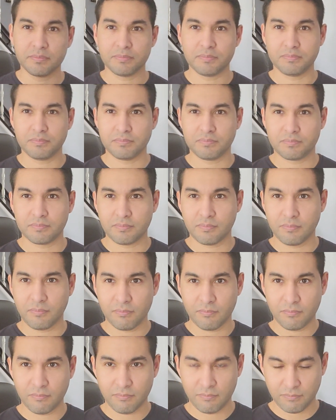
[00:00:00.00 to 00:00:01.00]

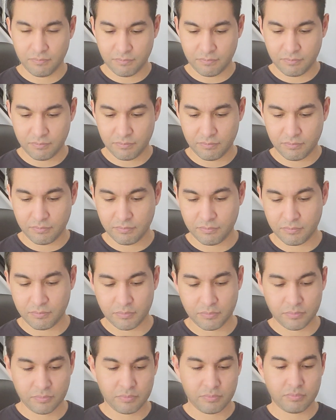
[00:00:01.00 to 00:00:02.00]

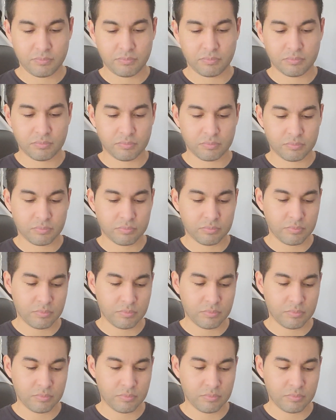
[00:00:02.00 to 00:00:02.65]
[no speech]